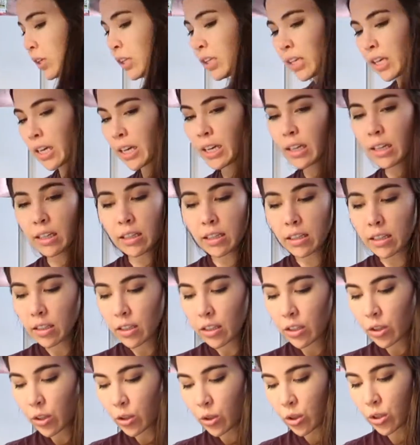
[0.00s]
really,
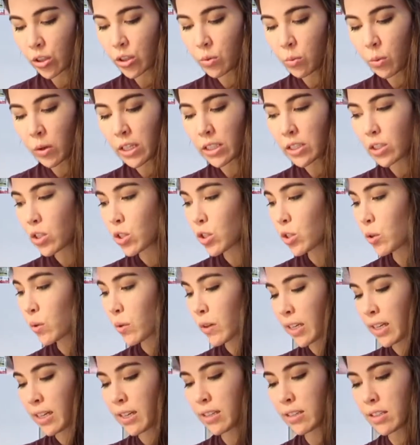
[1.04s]
you just want to
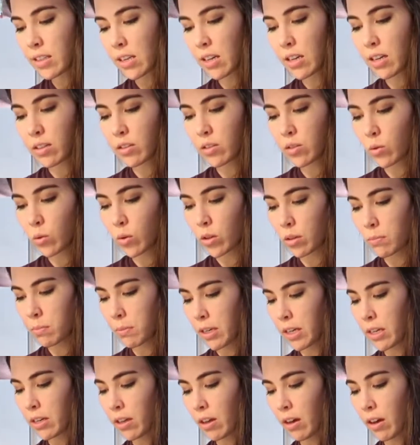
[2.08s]
eat an
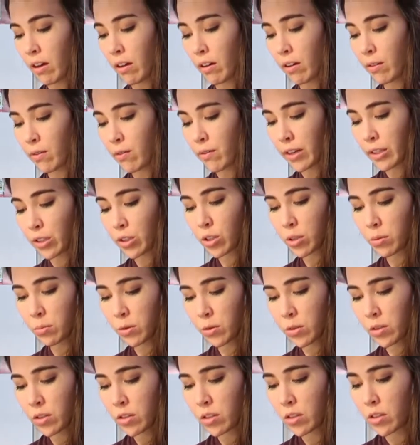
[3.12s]
assortment of
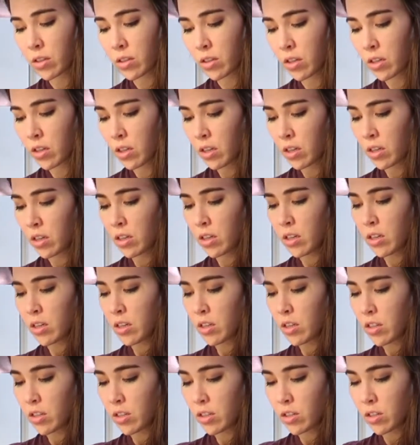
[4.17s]
vegetables.
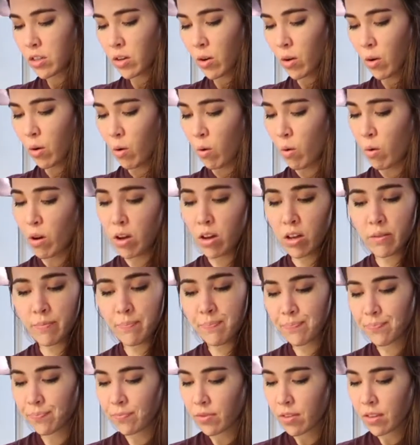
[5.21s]
So
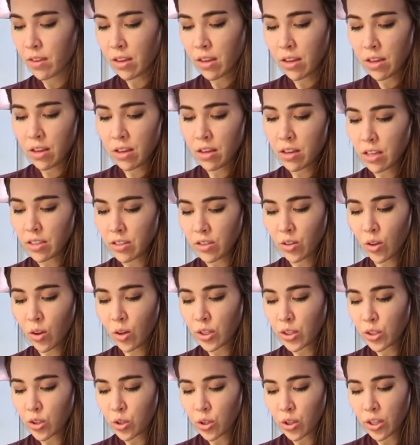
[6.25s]
as
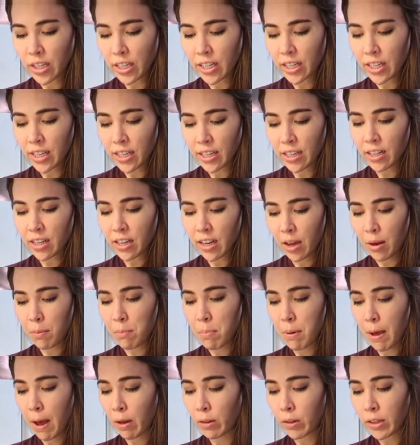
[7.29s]
long as you're eating a
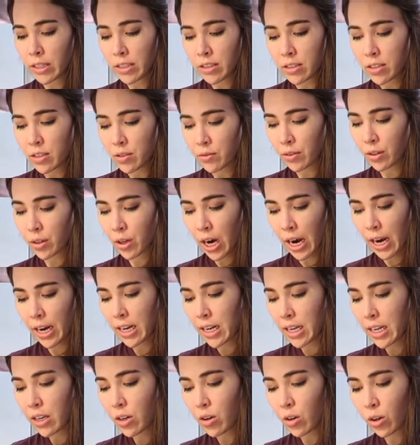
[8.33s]
balanced
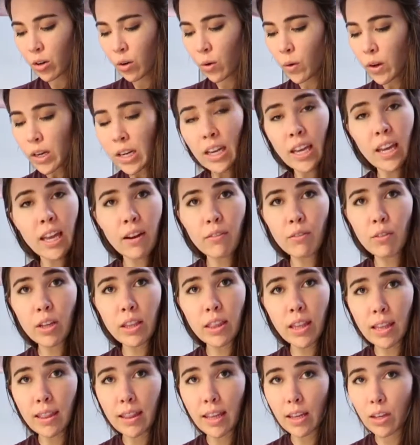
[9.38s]
variety, you're going to get
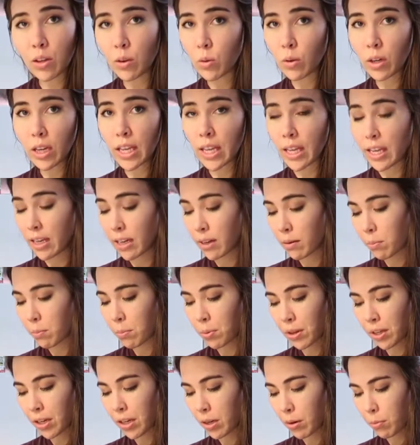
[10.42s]
everything that you need and
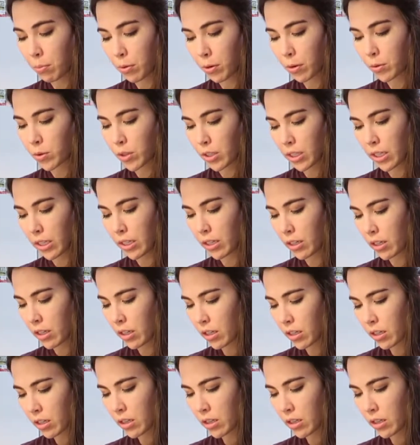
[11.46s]
plenty of protein.